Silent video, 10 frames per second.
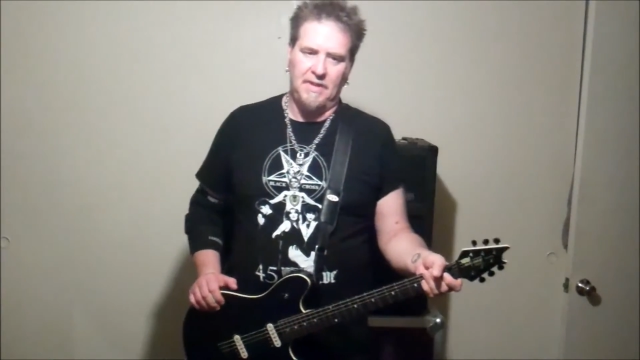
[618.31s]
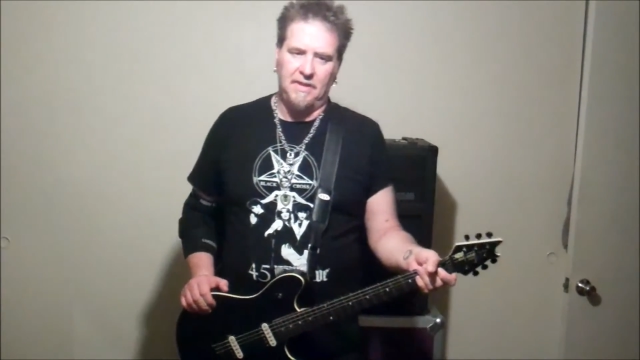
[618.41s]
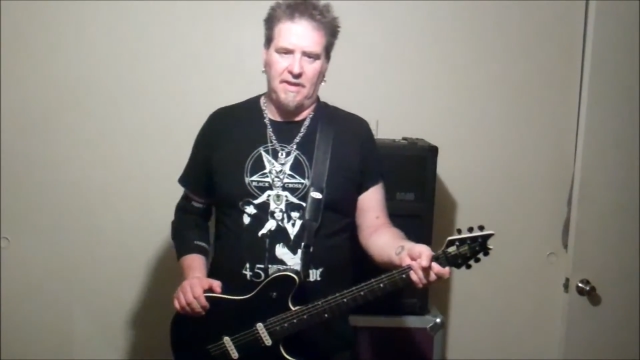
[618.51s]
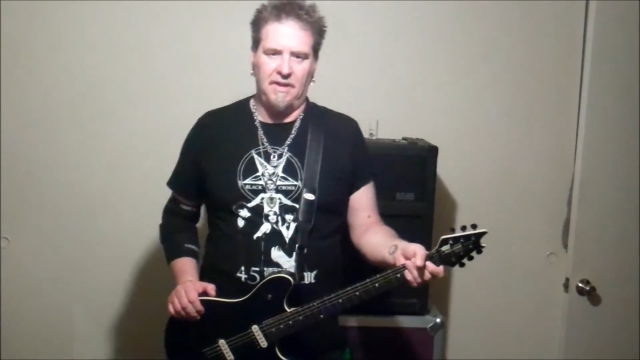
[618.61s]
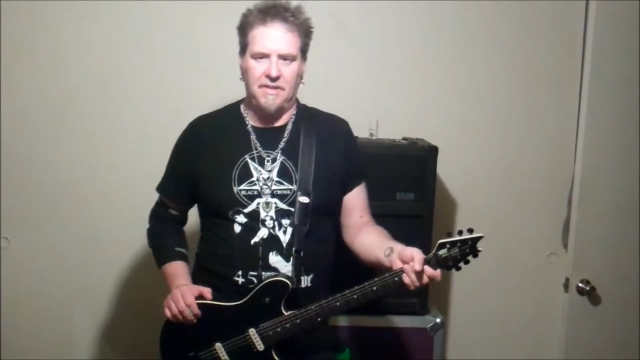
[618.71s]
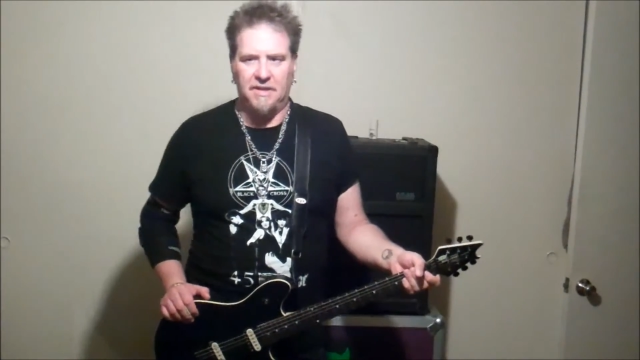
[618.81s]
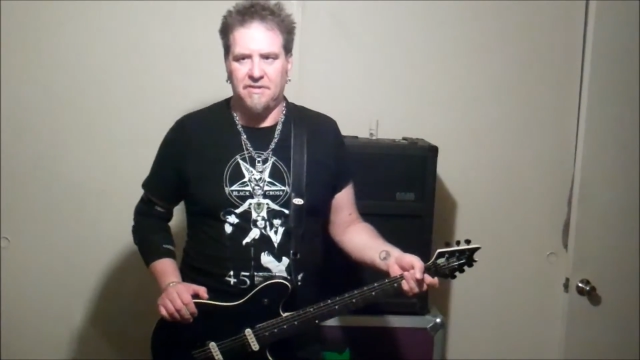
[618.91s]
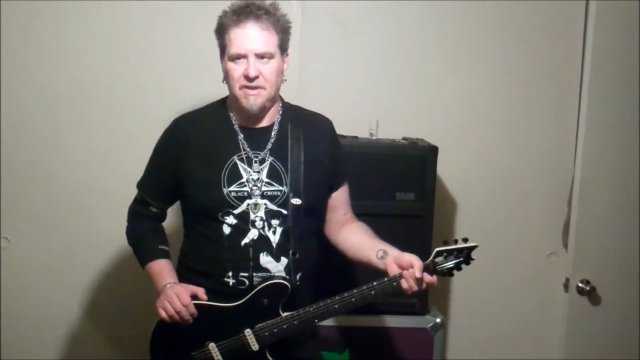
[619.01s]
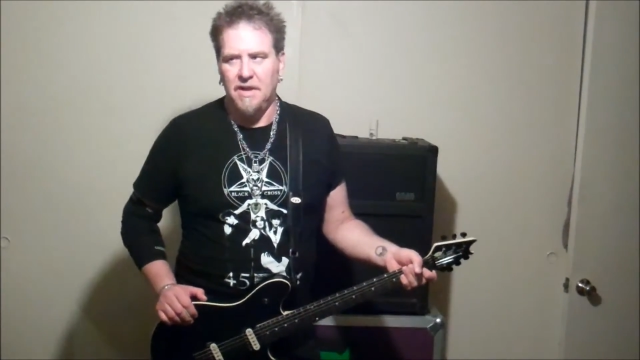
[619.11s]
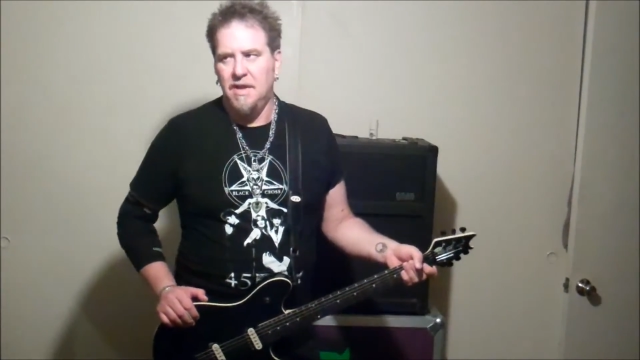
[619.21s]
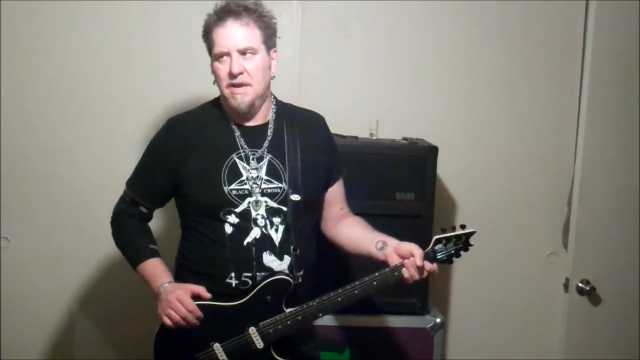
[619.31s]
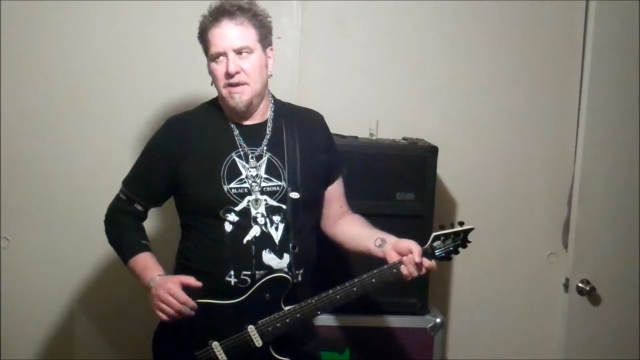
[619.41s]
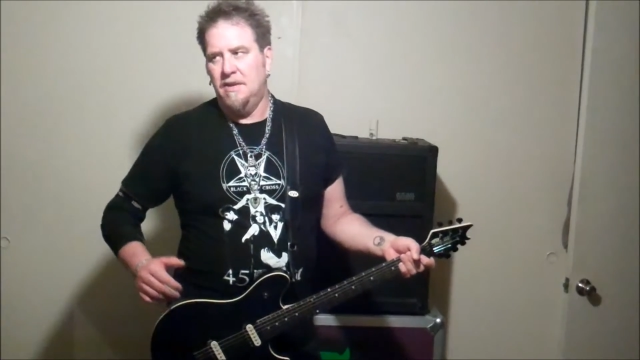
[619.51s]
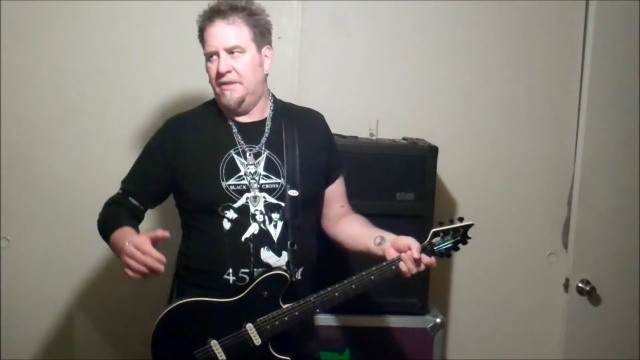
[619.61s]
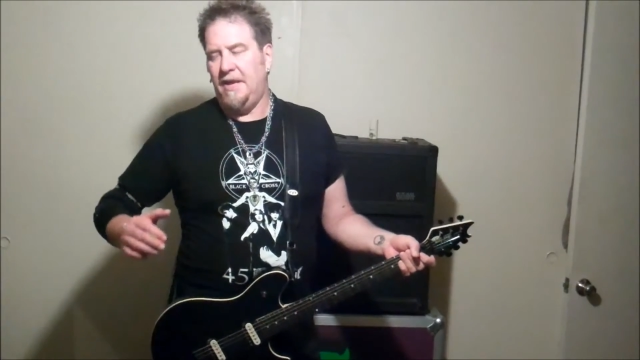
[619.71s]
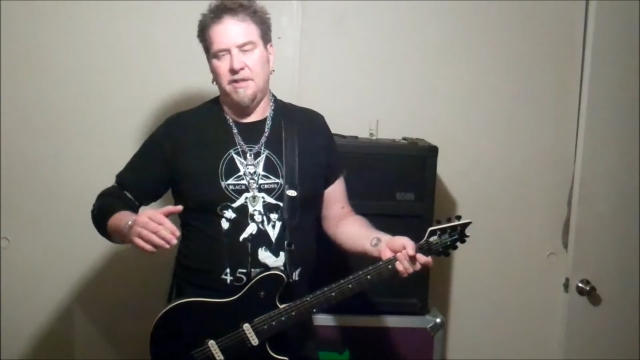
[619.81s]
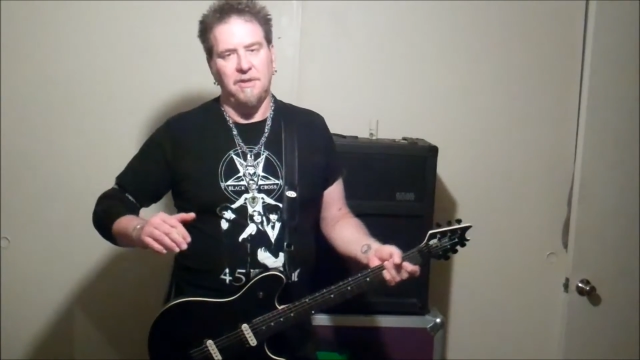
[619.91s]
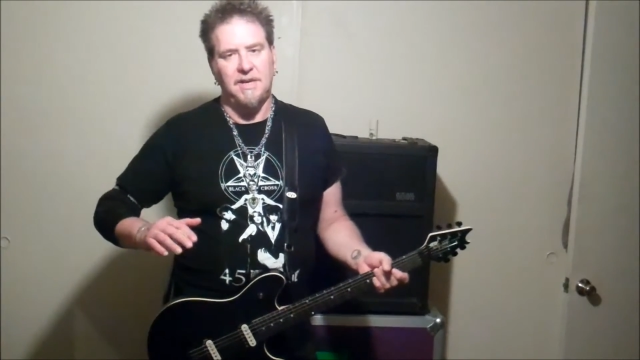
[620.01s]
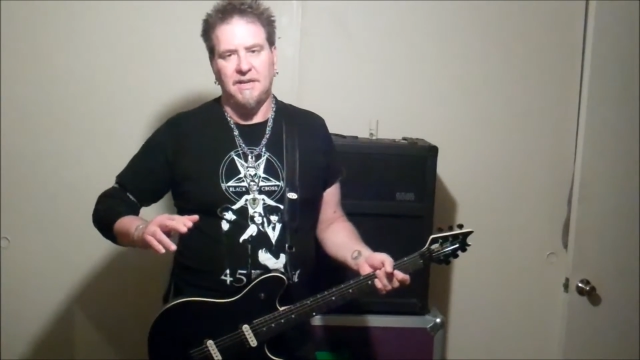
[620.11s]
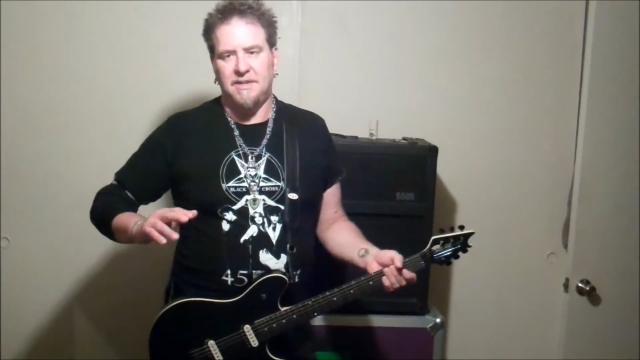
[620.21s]
They
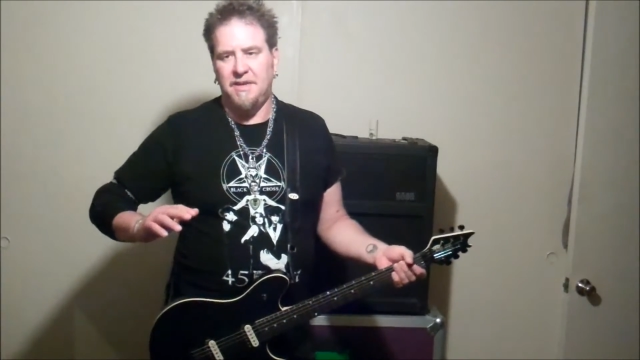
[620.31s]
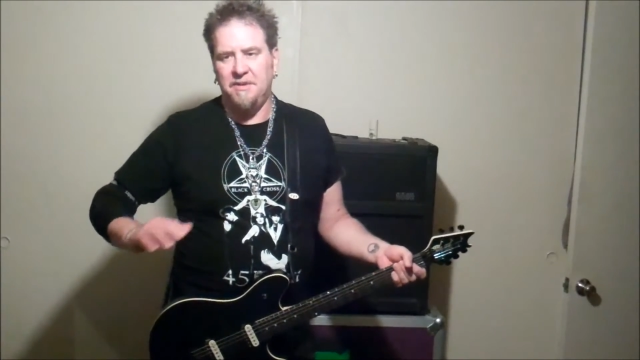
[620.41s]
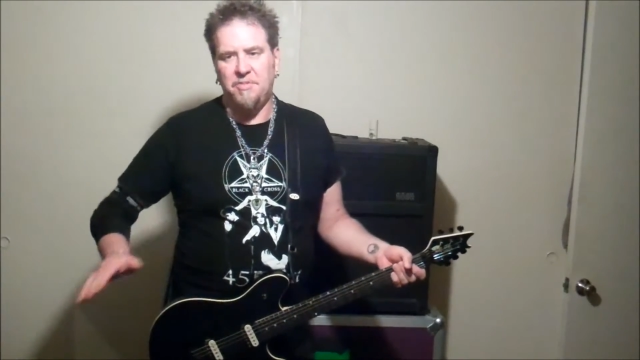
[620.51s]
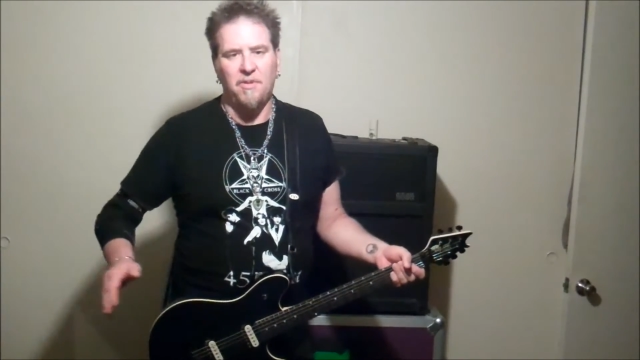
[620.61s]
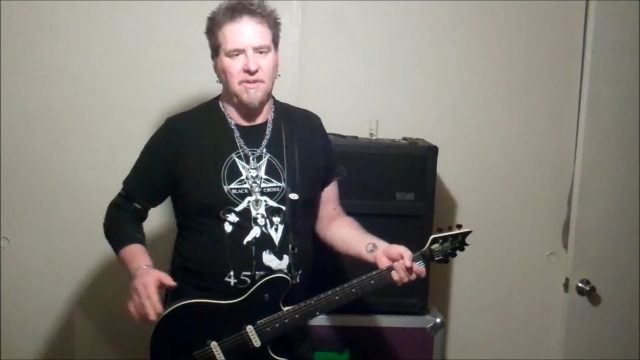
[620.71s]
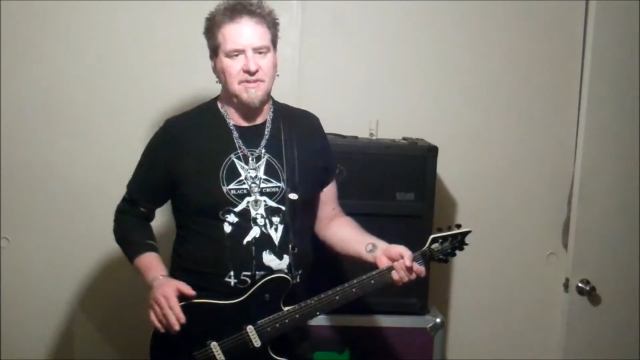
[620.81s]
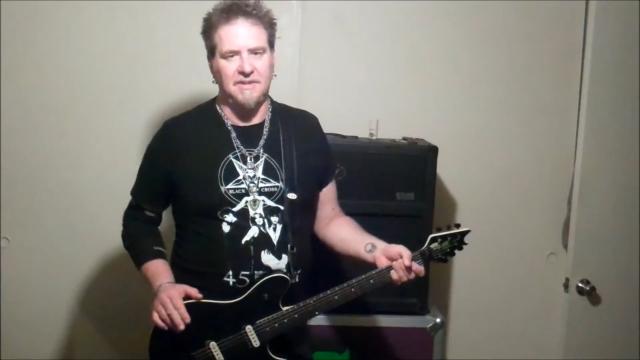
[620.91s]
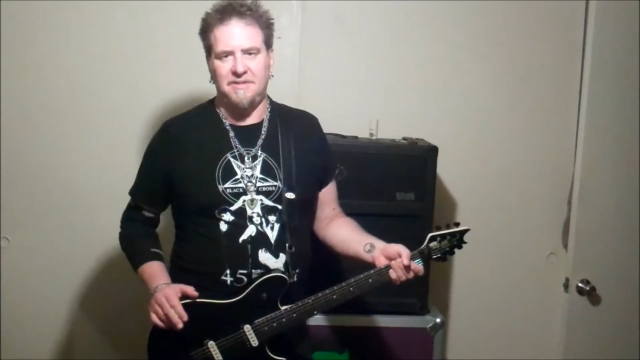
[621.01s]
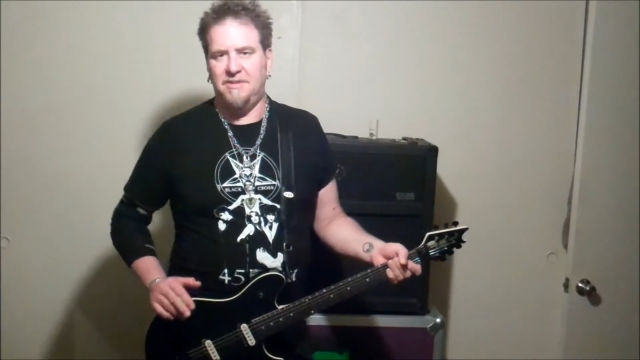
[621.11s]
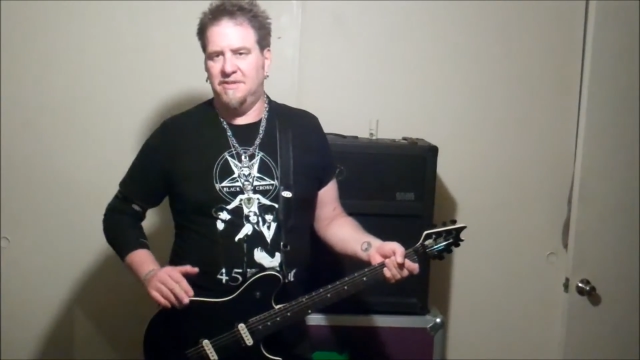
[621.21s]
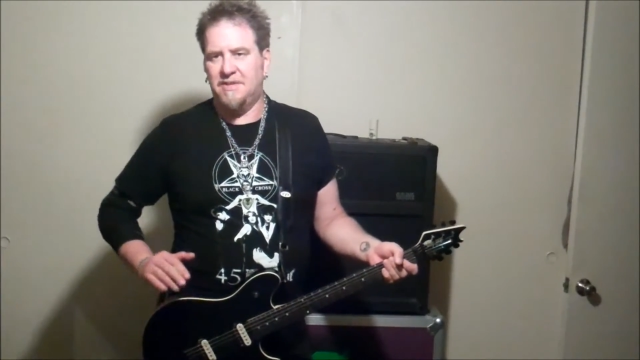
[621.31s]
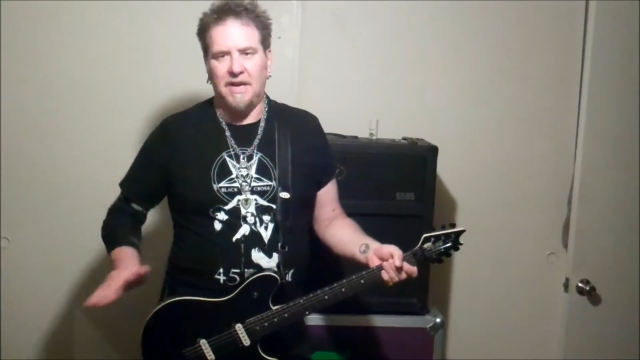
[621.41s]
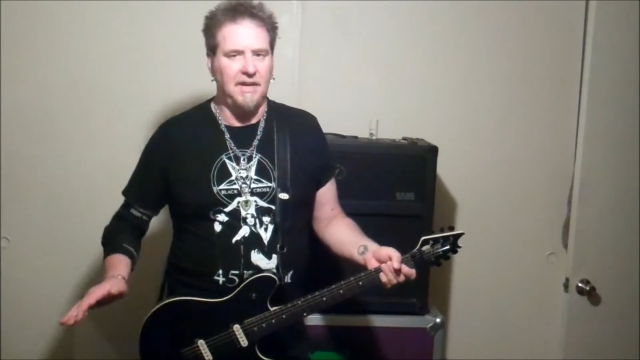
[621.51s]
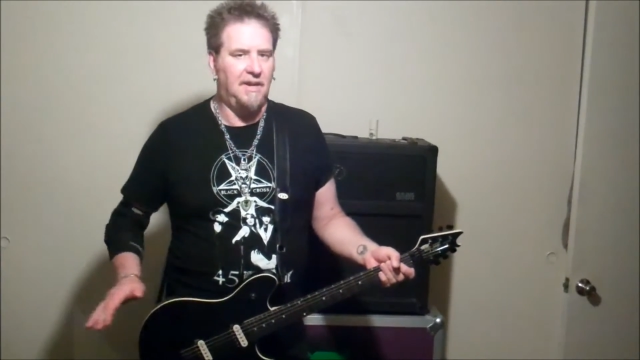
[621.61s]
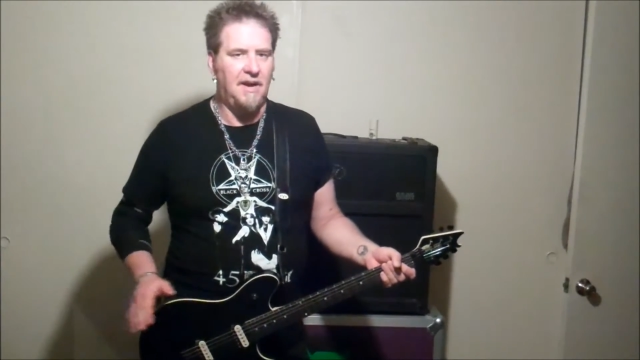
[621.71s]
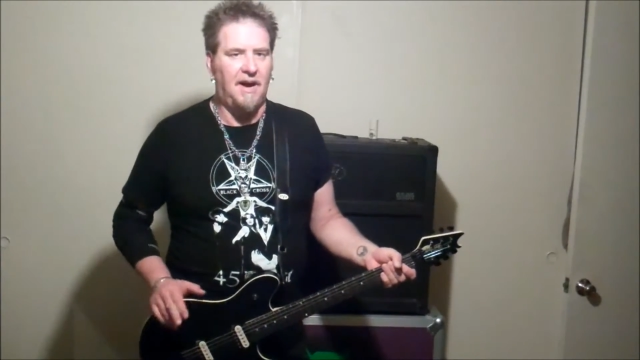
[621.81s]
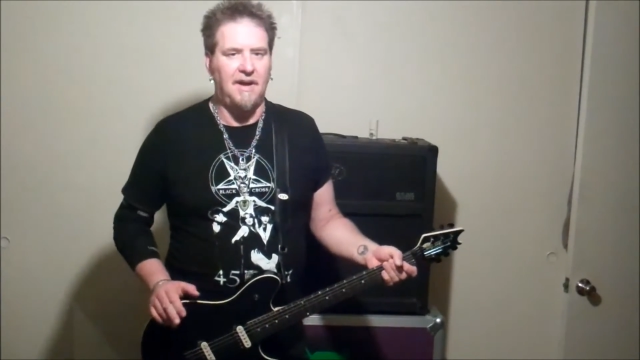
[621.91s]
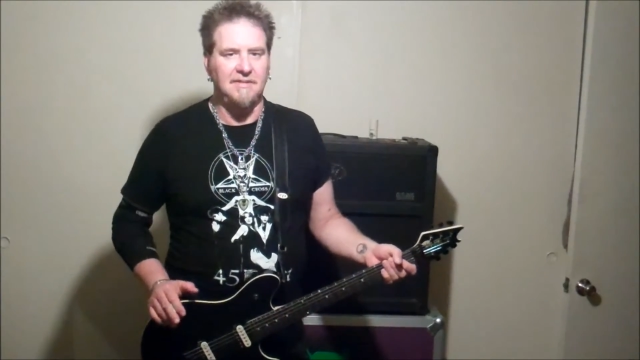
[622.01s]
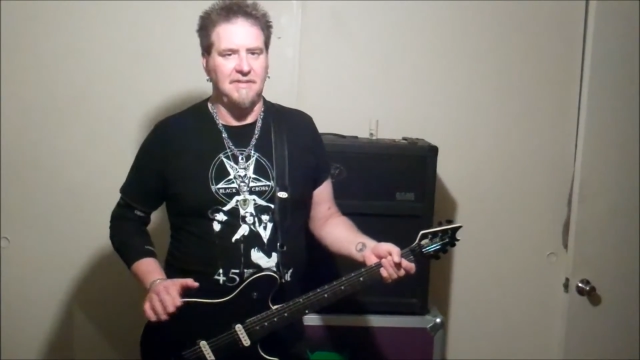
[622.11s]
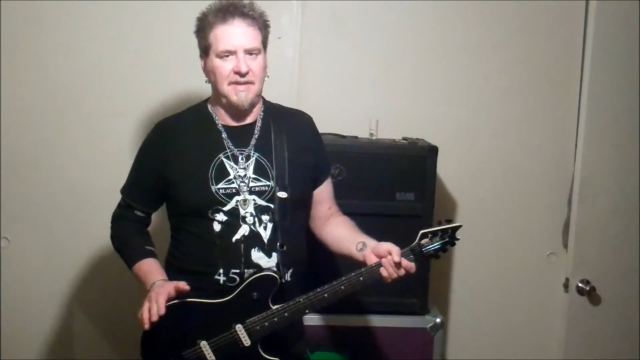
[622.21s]
look at the imports as just cutting
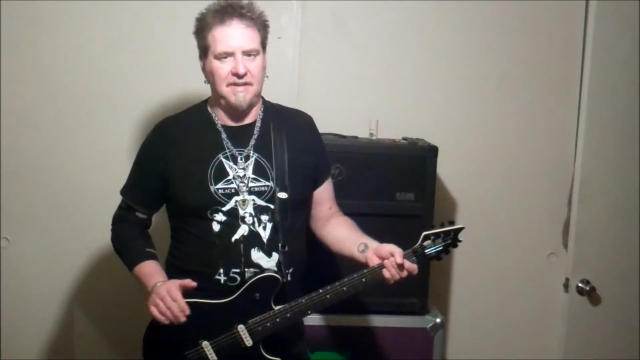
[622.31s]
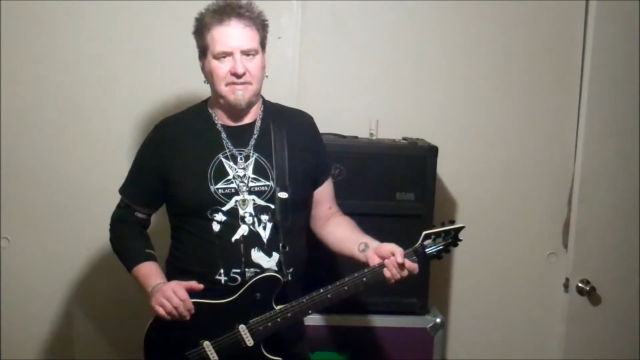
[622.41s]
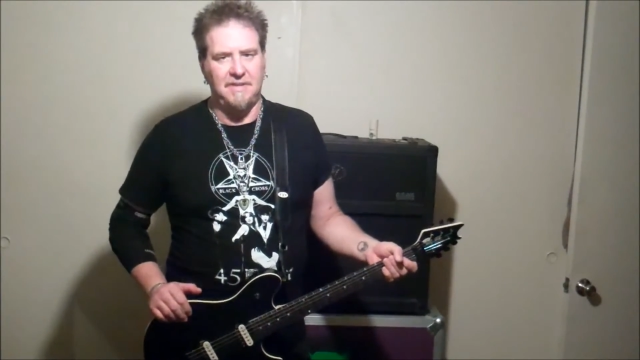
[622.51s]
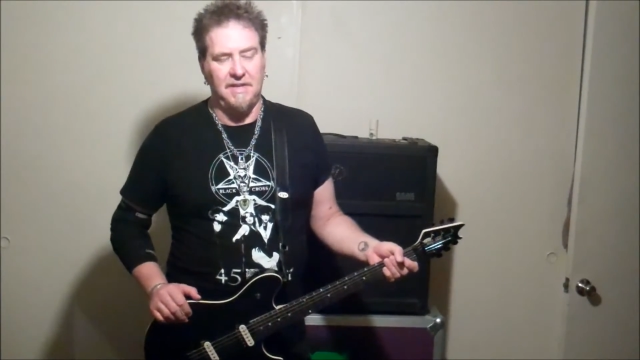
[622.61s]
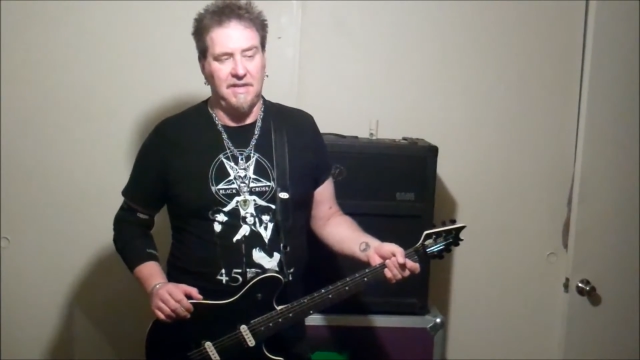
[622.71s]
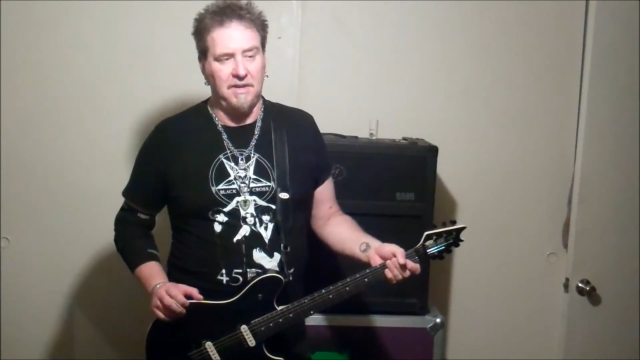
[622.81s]
costs and that's it.